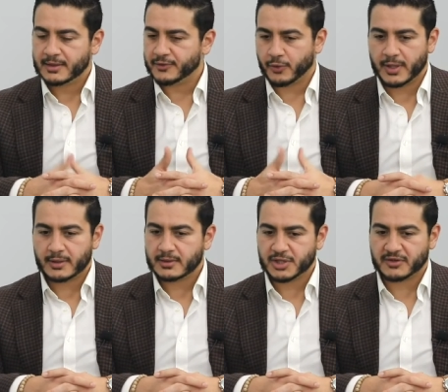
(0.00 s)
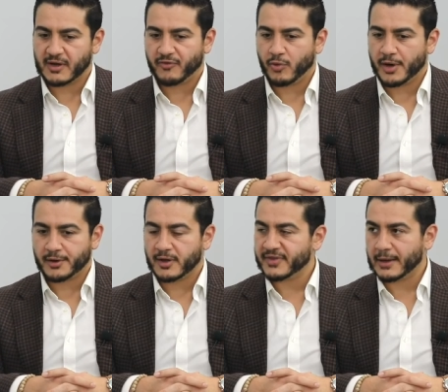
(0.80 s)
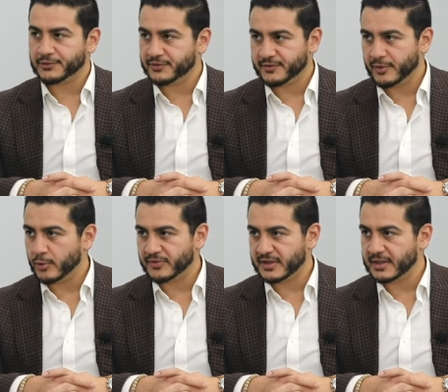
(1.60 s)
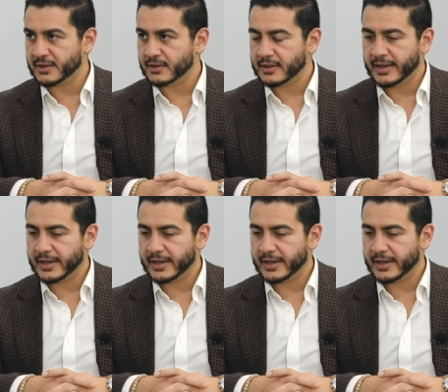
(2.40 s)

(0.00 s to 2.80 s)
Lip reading: Detroit shuts off water on thousands of homes a year,